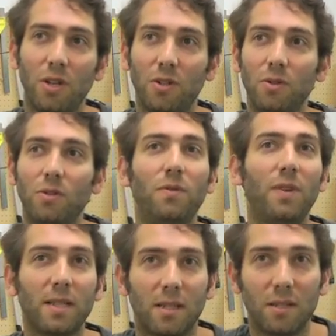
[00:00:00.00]
You
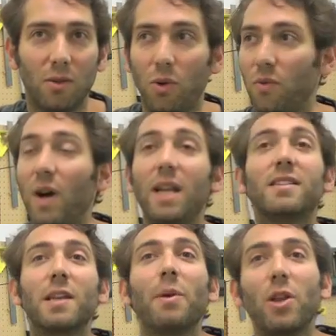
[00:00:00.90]
fix it, or you
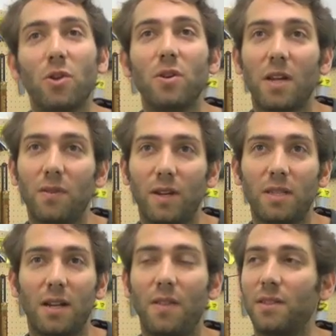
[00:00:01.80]
find somebody who knows how to
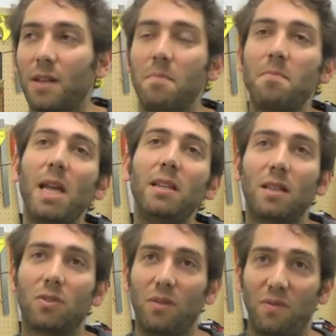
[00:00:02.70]
fix it, and there's an
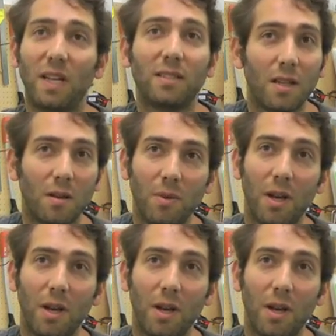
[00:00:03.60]
amazing sort of fixing